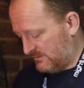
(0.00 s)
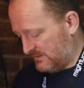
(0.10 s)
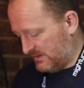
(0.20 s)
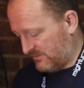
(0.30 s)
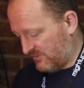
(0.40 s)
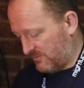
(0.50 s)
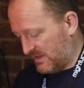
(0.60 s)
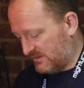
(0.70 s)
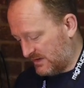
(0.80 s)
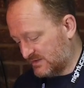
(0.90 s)
They
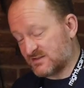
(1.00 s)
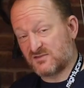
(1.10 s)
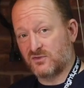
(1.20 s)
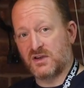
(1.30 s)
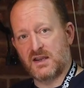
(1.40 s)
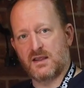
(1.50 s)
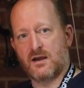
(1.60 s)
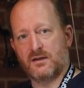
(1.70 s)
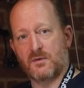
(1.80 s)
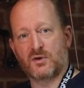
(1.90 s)
suspended it and stood in it.
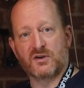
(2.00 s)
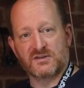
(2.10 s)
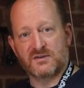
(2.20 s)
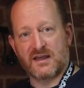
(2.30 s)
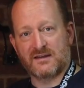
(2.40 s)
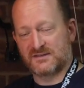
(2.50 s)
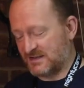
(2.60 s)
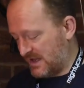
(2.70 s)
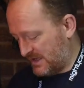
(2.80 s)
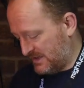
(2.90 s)
I'm not going to do that
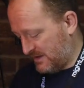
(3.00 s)
today.